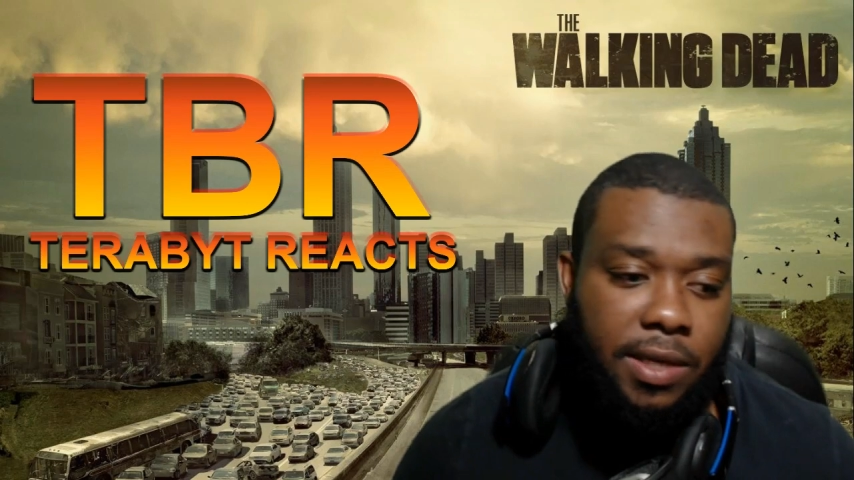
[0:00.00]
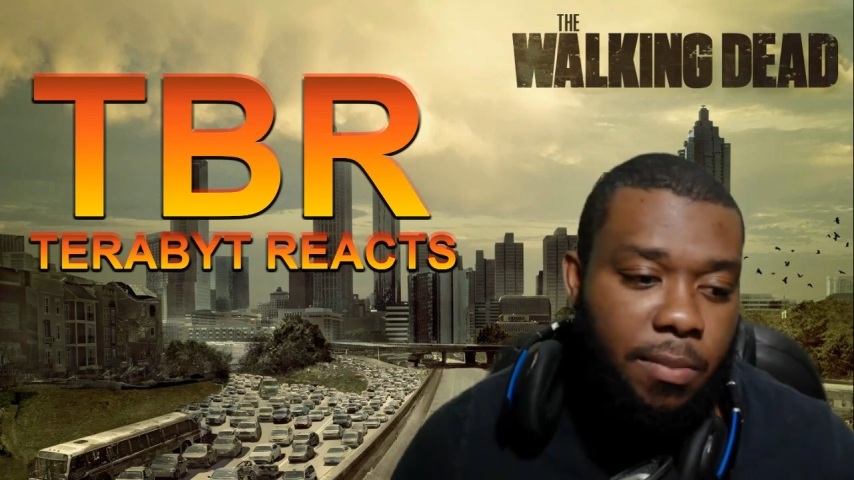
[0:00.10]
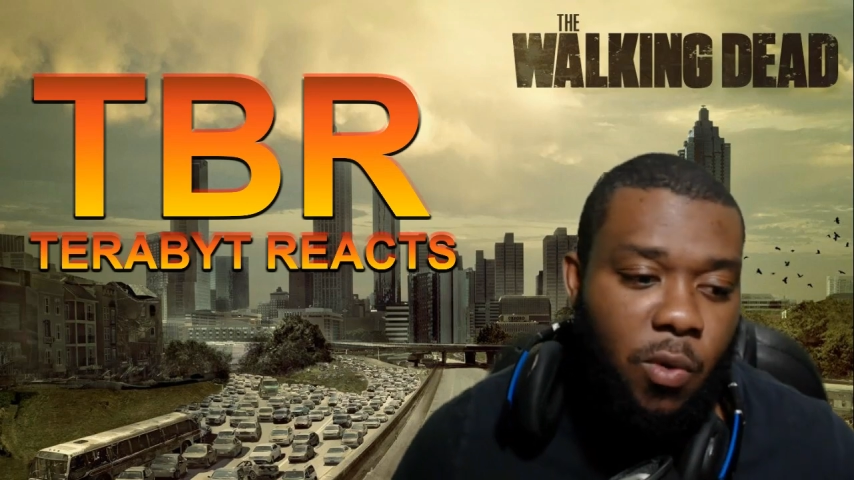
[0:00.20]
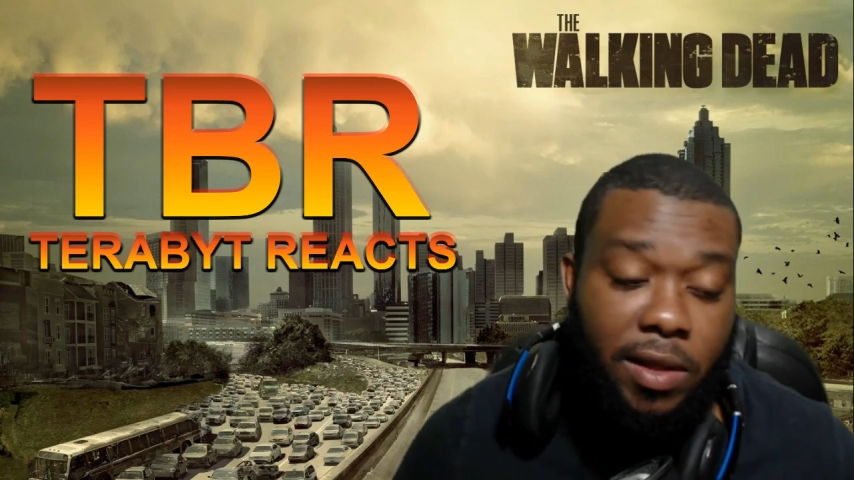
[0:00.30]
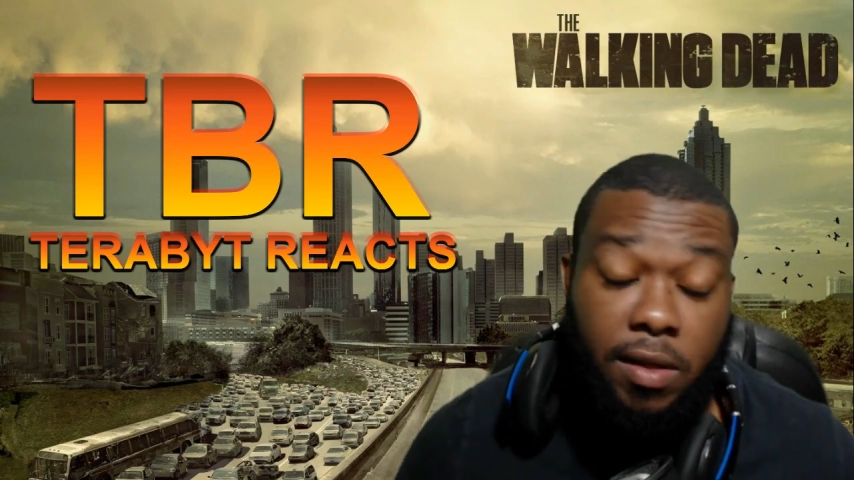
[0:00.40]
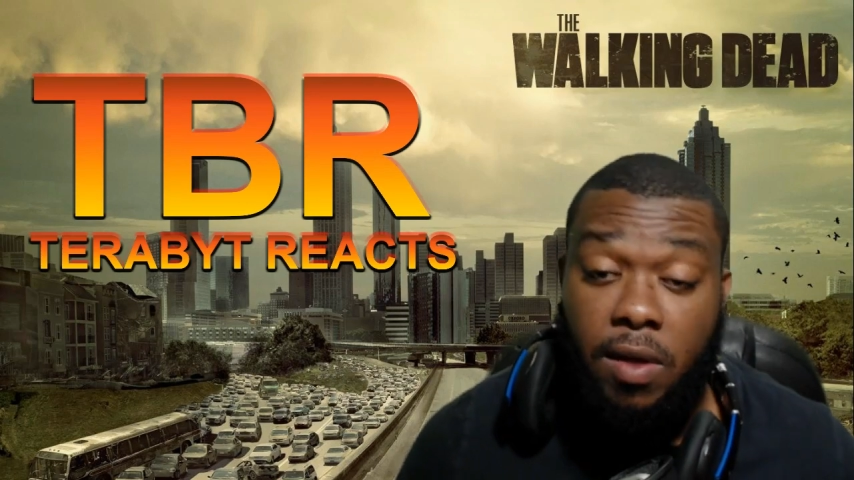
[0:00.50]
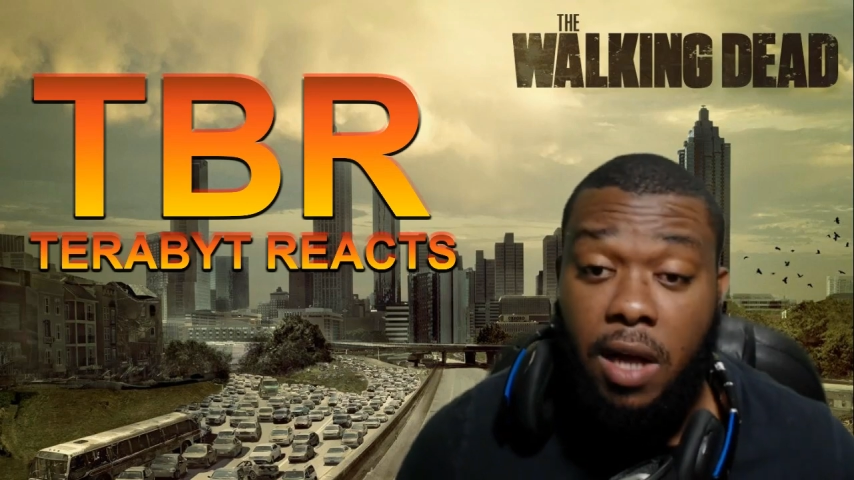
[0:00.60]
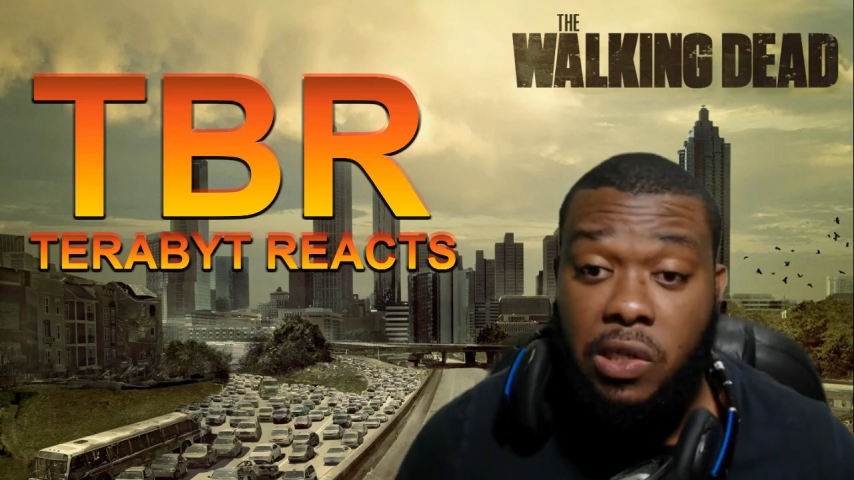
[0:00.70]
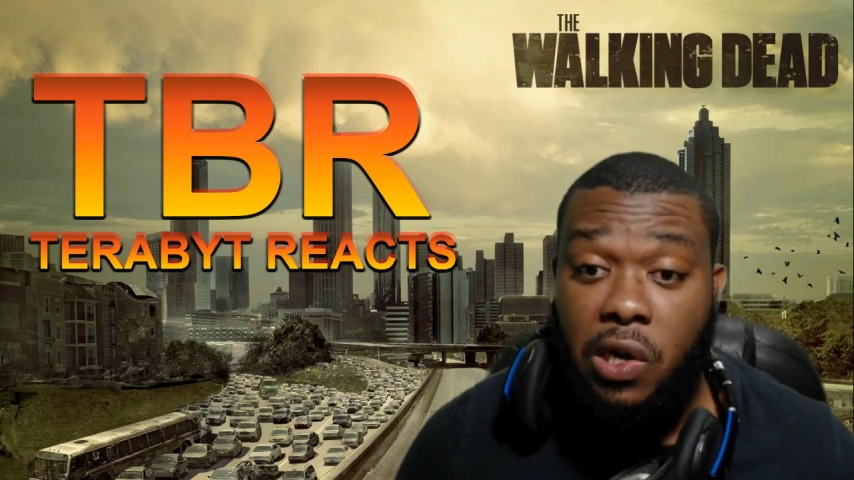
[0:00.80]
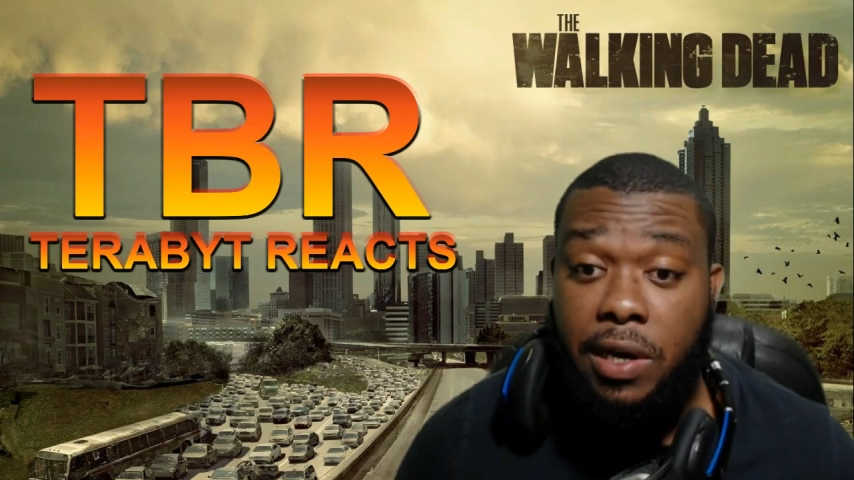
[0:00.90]
tell me what your
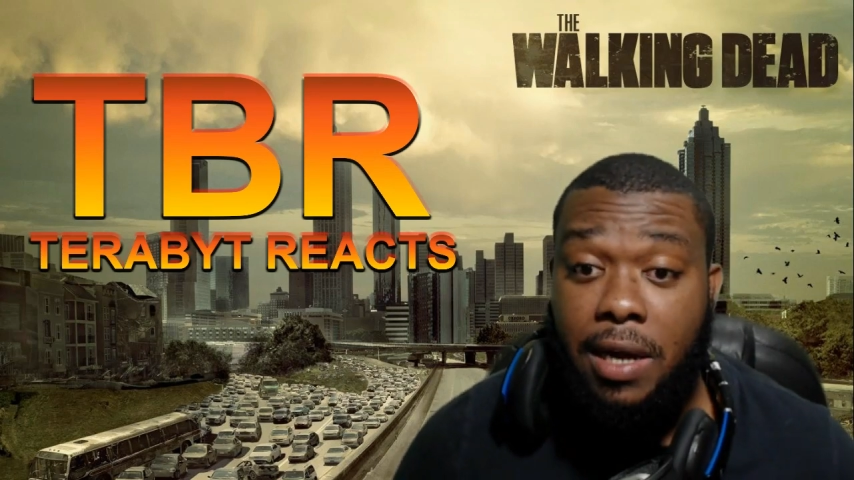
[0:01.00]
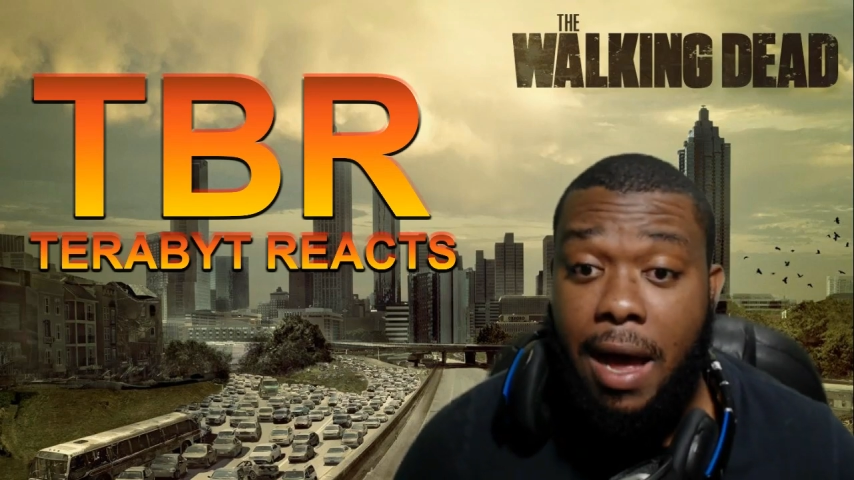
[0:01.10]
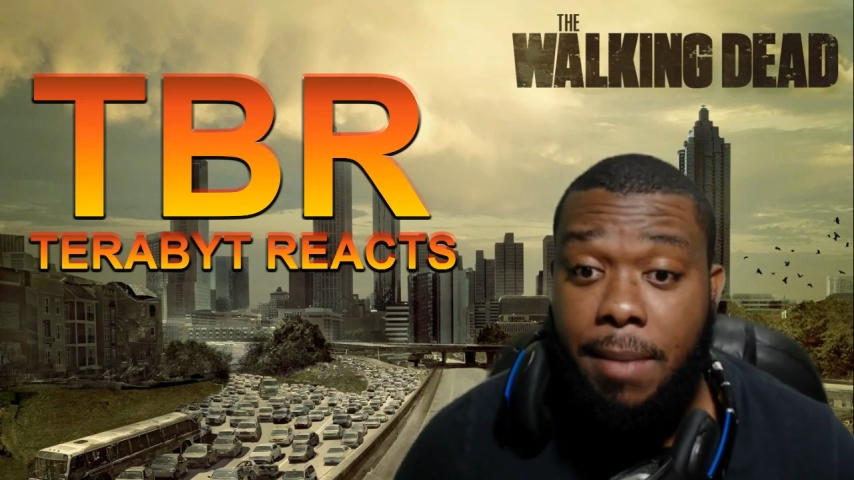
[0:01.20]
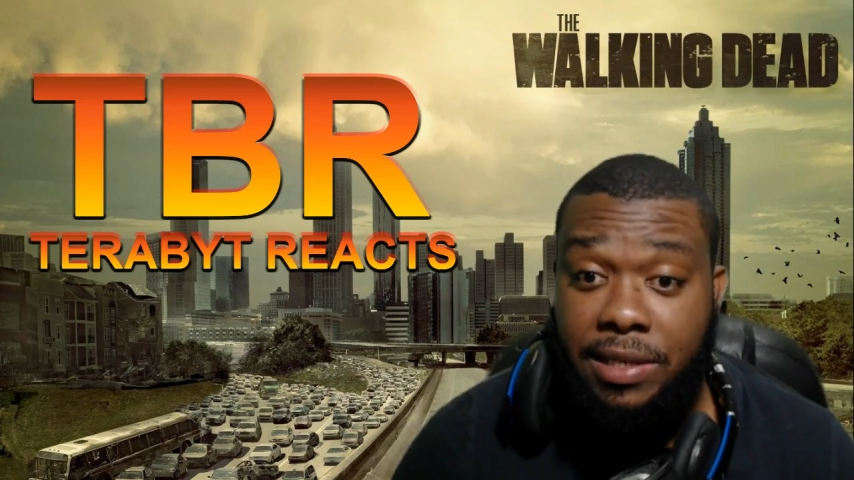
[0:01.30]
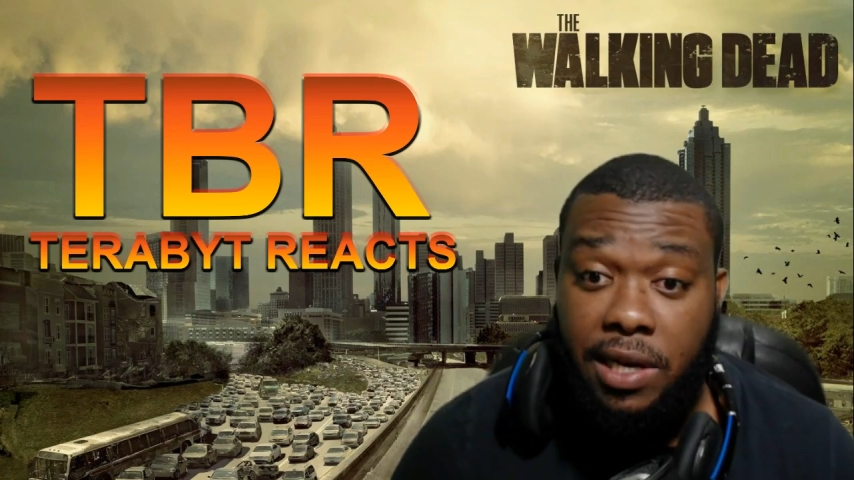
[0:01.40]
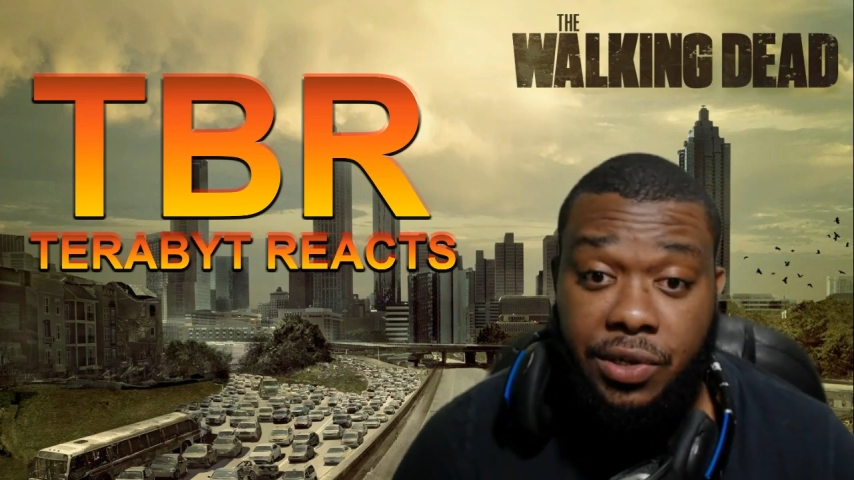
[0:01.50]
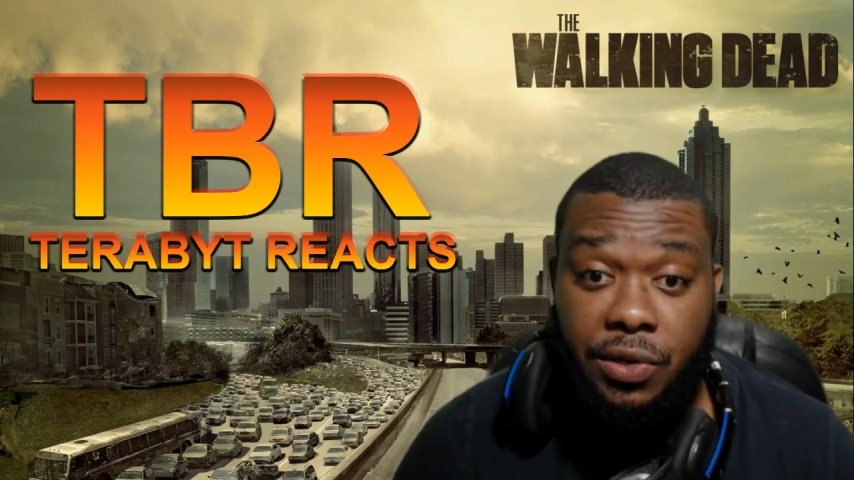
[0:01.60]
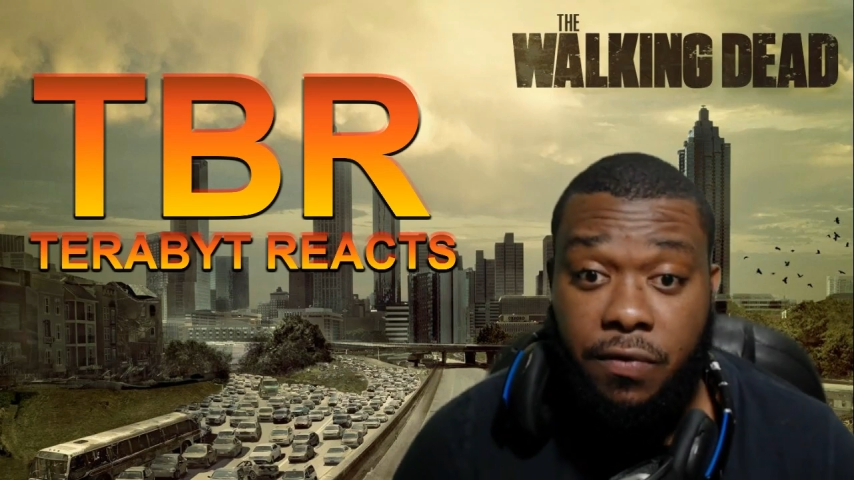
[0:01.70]
thoughts are in the comment section.